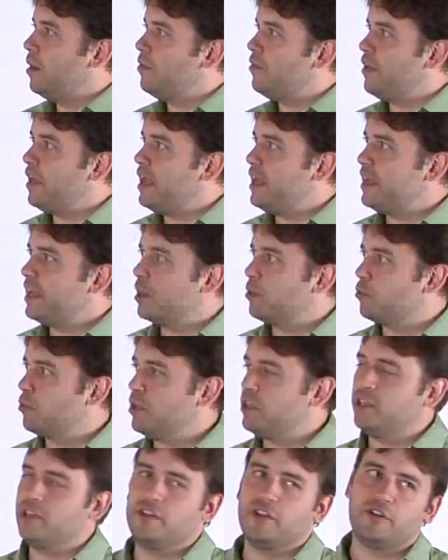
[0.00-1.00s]
They get
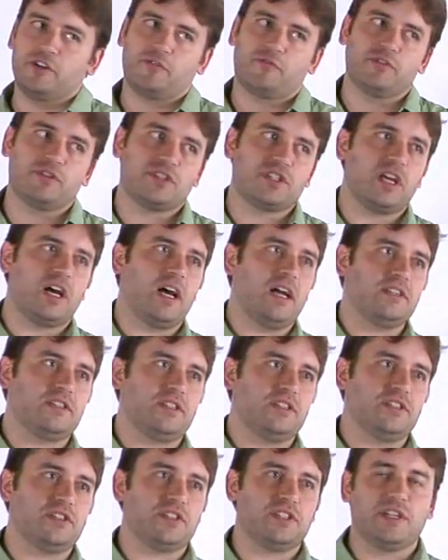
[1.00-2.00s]
written in their different
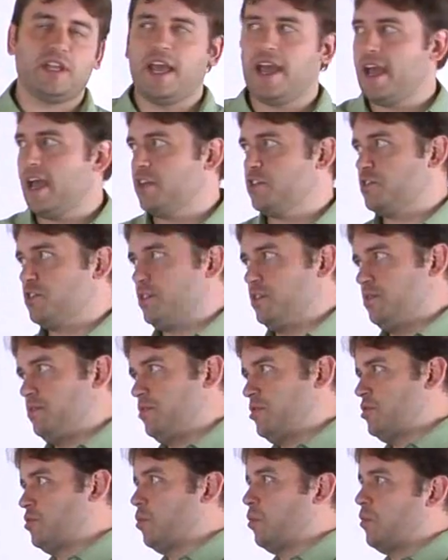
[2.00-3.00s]
sizes and hashed and
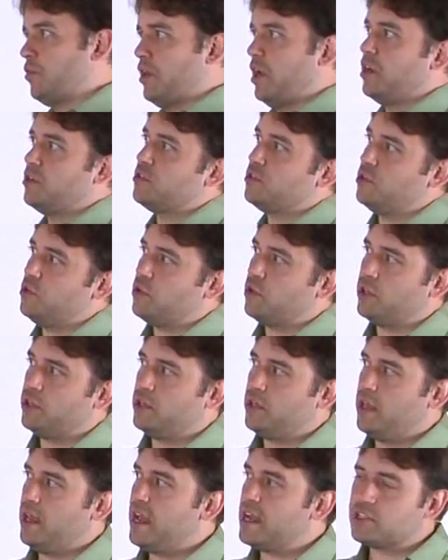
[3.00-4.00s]
stored there, so you
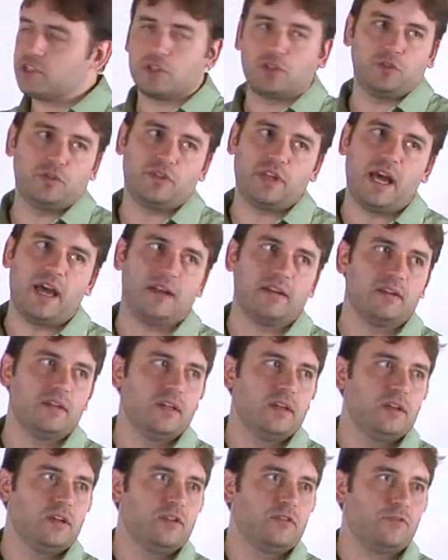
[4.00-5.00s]
can exclude that
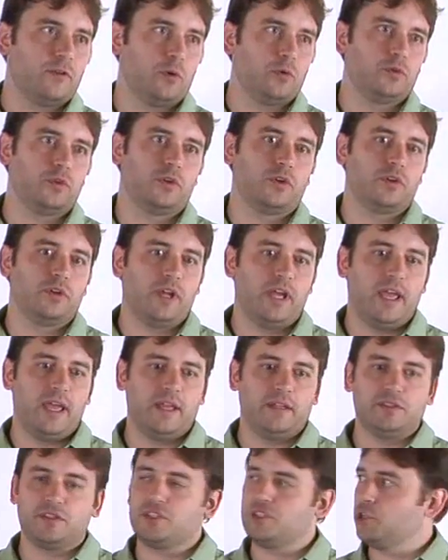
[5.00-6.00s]
folder
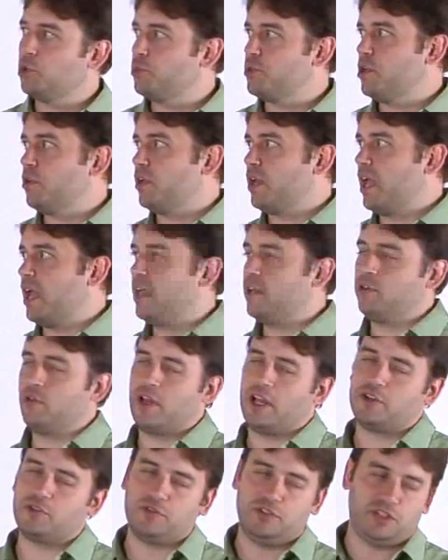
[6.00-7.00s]
and still be okay, and you'll
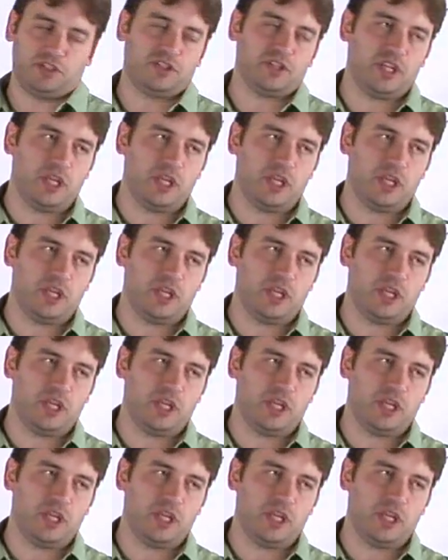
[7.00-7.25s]
actually just